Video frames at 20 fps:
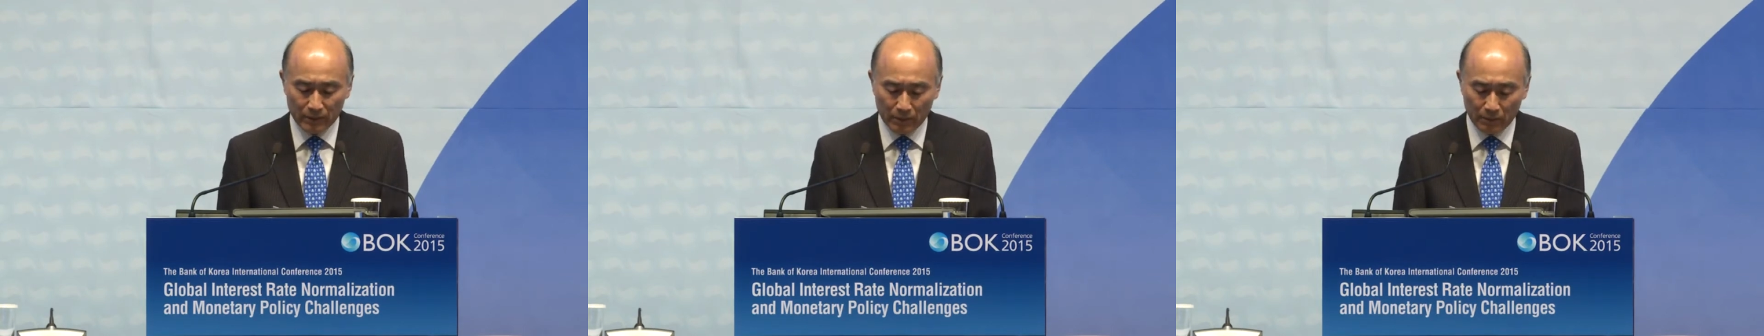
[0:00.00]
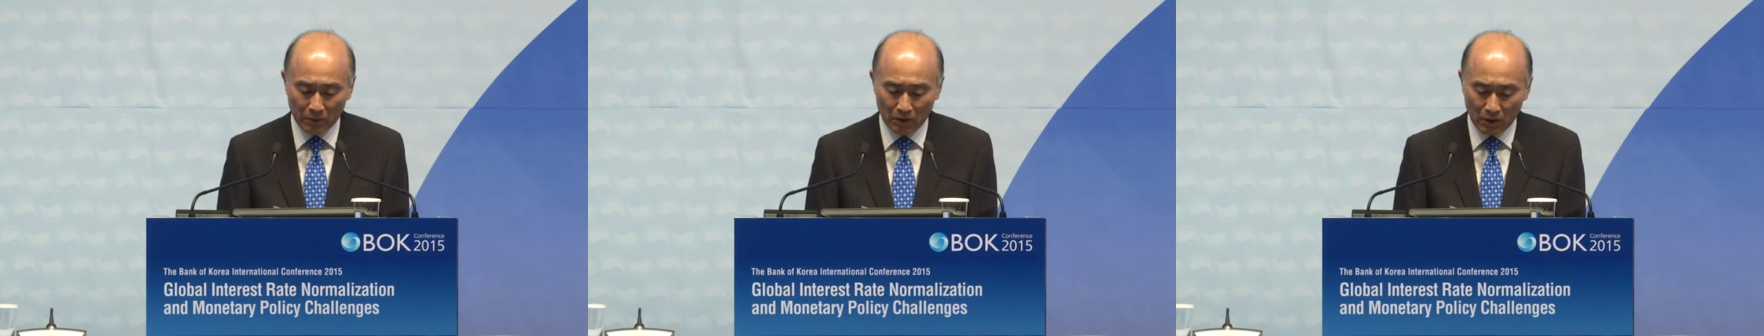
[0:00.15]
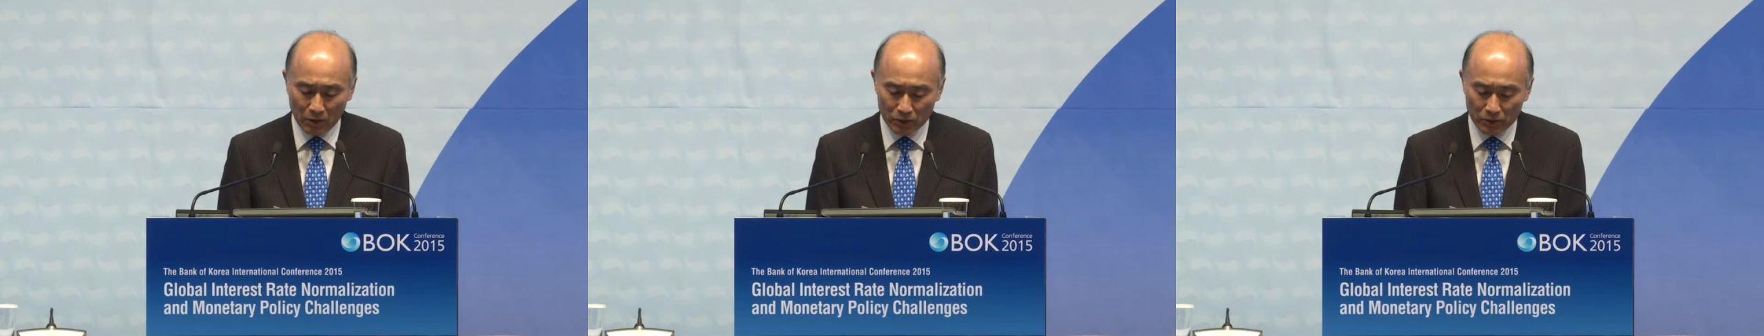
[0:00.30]

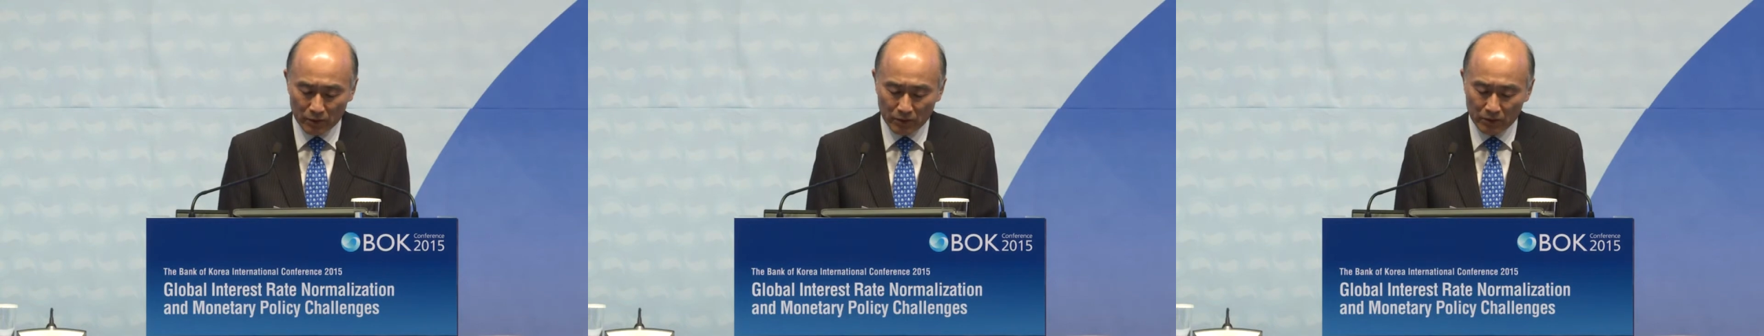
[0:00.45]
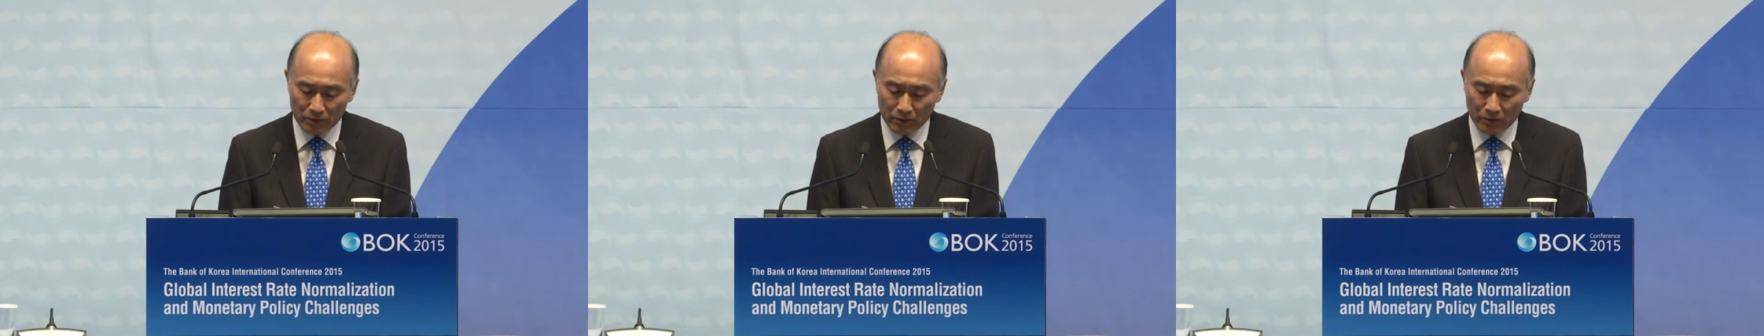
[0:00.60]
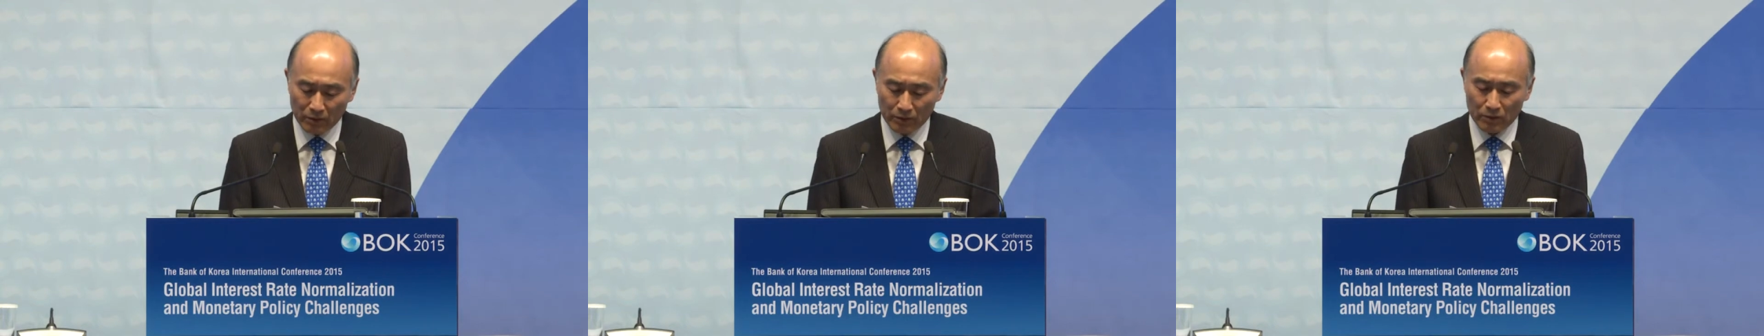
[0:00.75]

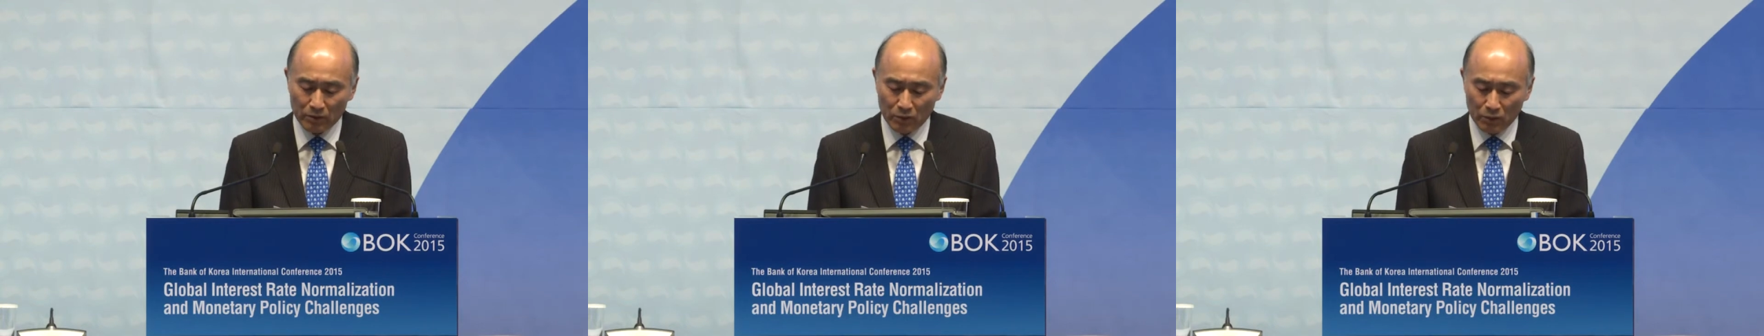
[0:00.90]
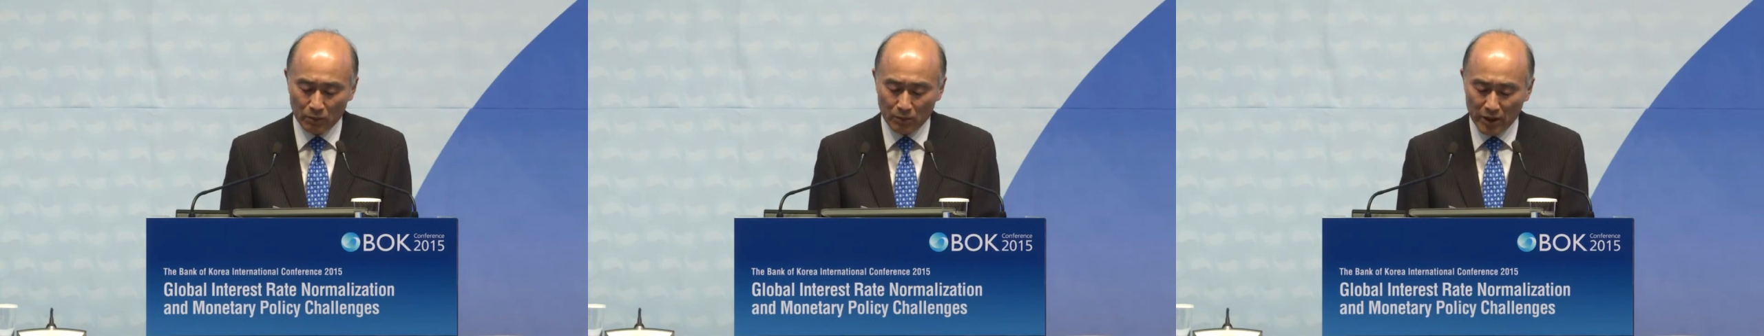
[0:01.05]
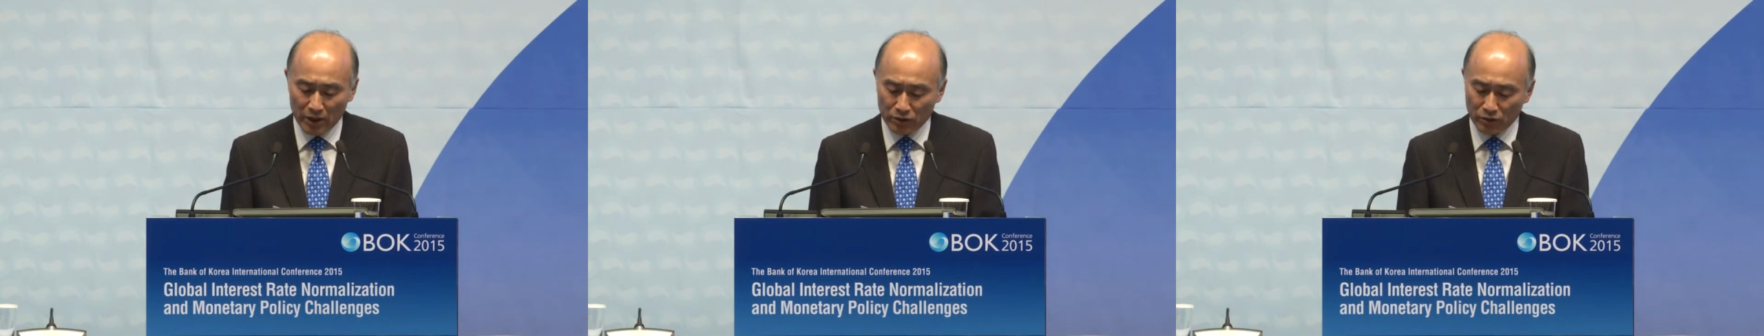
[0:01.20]
approaches to
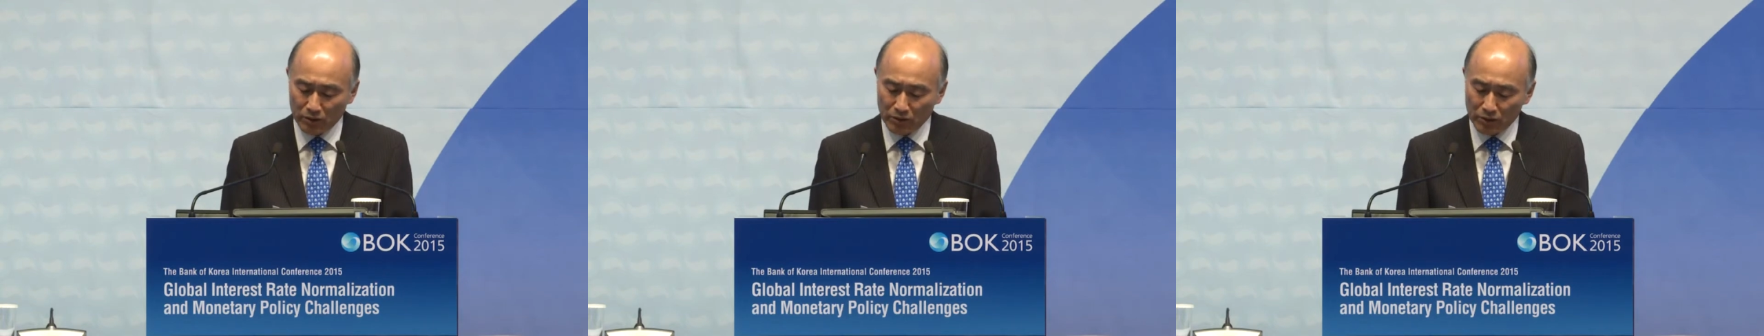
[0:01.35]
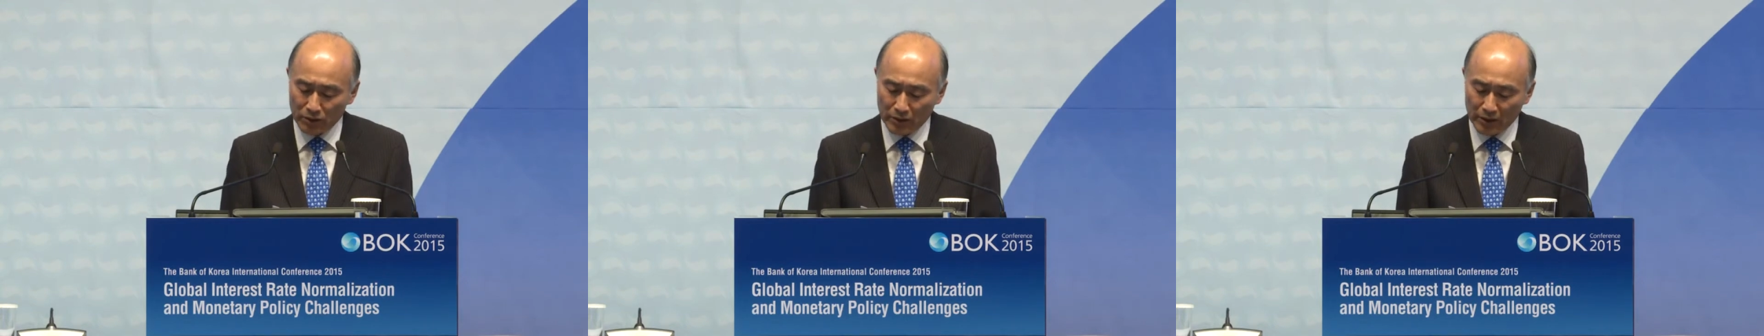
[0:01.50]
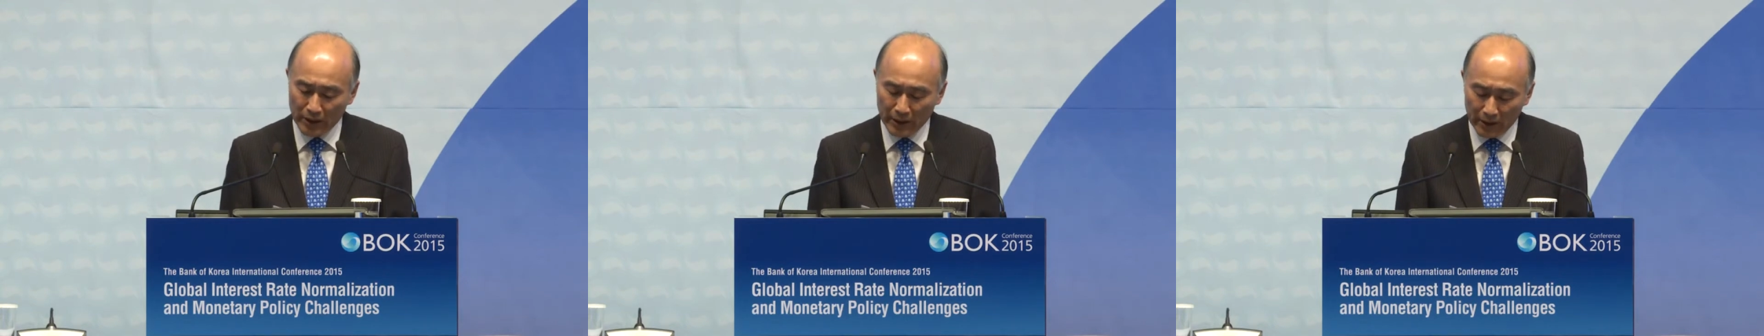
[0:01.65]

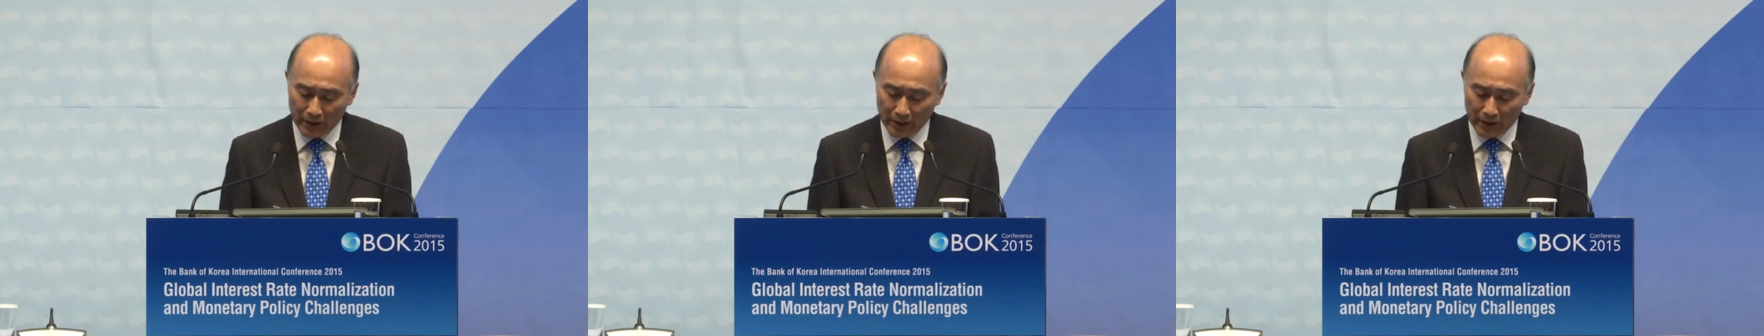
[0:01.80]
measures